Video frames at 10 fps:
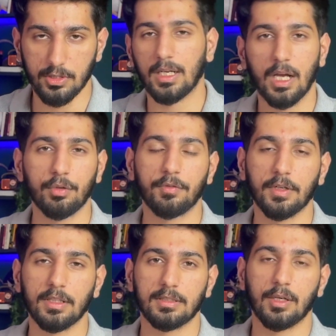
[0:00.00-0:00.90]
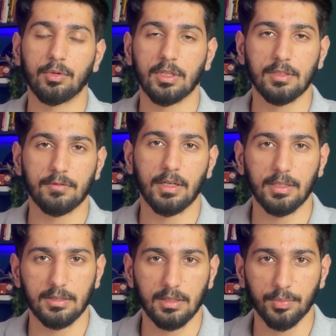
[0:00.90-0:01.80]
And how you figure this out is very
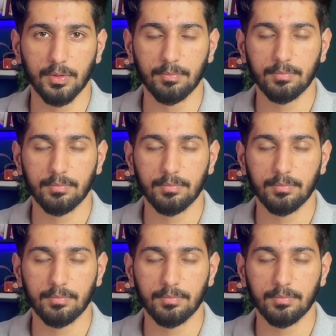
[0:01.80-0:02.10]
simple.